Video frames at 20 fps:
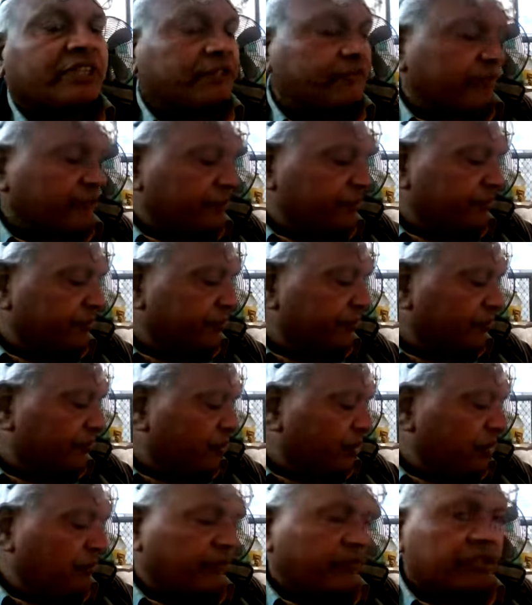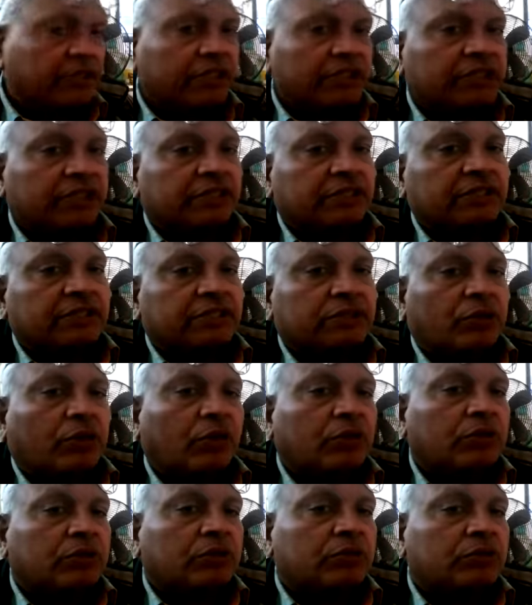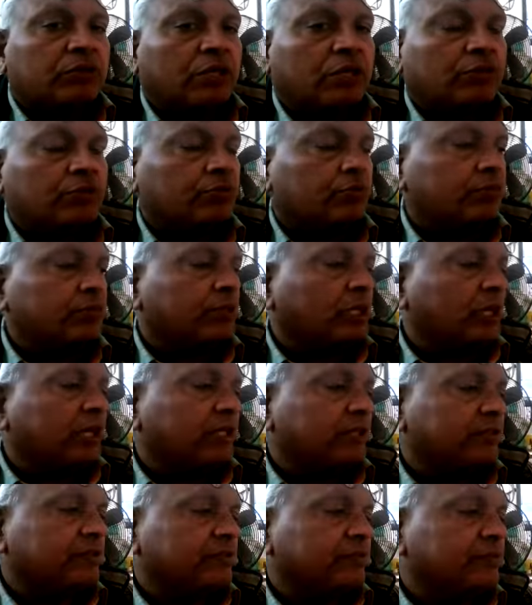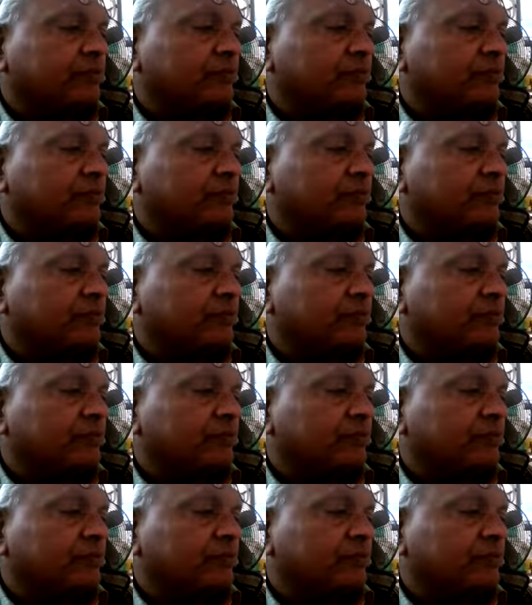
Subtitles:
If it contains all those, you have to do that.